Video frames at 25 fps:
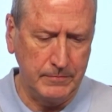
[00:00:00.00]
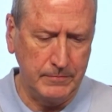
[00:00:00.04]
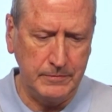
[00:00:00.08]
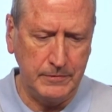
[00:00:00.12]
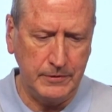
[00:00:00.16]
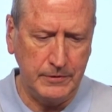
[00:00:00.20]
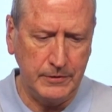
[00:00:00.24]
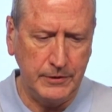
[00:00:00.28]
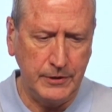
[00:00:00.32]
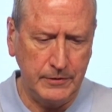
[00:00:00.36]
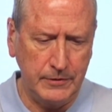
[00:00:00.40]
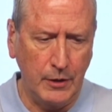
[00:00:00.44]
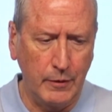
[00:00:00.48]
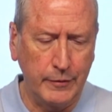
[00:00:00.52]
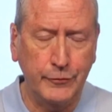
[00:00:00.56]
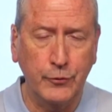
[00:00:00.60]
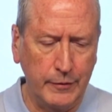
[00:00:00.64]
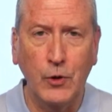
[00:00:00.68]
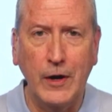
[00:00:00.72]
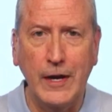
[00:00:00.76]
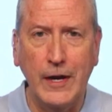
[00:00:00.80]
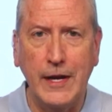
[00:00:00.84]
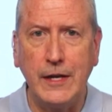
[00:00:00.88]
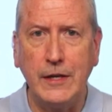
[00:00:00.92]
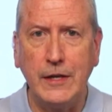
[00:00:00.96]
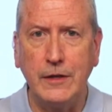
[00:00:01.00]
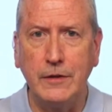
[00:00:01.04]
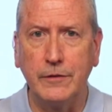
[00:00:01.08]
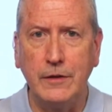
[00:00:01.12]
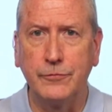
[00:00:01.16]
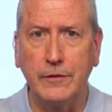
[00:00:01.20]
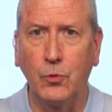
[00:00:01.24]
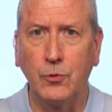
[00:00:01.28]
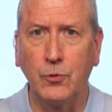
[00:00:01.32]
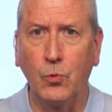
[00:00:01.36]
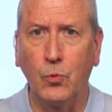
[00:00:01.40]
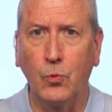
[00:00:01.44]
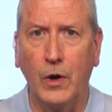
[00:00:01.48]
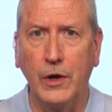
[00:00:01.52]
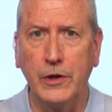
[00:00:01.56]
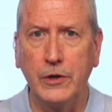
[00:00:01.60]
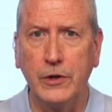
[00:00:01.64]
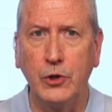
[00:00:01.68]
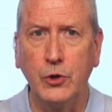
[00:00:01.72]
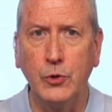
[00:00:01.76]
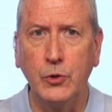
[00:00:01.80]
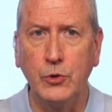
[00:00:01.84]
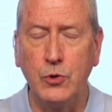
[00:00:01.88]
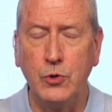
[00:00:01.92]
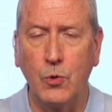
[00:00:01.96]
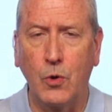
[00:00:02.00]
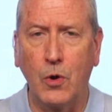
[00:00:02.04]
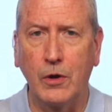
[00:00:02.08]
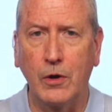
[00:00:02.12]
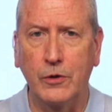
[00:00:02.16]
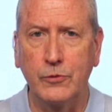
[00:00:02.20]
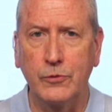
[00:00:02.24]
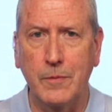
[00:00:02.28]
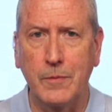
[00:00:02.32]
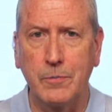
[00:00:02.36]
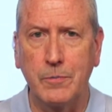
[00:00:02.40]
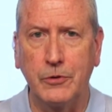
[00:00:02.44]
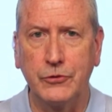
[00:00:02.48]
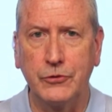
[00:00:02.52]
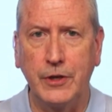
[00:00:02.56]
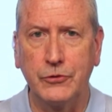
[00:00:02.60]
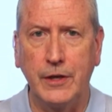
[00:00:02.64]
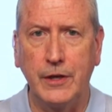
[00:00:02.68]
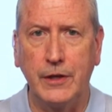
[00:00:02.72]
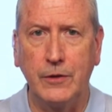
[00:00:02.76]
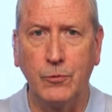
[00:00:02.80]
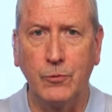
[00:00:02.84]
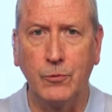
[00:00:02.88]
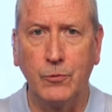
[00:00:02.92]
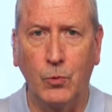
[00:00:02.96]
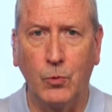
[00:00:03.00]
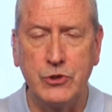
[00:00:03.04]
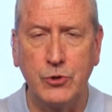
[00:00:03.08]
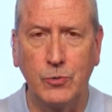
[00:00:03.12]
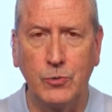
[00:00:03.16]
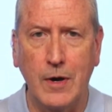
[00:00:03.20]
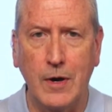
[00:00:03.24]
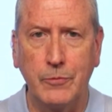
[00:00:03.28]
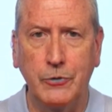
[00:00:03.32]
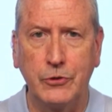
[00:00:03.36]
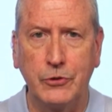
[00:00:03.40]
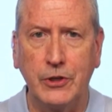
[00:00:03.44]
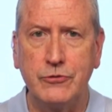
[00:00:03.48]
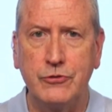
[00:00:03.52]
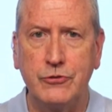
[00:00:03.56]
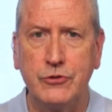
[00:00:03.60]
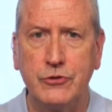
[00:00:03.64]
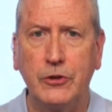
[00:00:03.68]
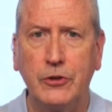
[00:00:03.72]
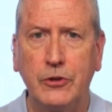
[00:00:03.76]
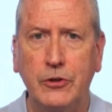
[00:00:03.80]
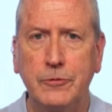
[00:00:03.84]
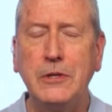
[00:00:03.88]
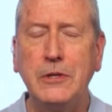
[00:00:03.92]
afraid of who you are and represent and what you represent. Just be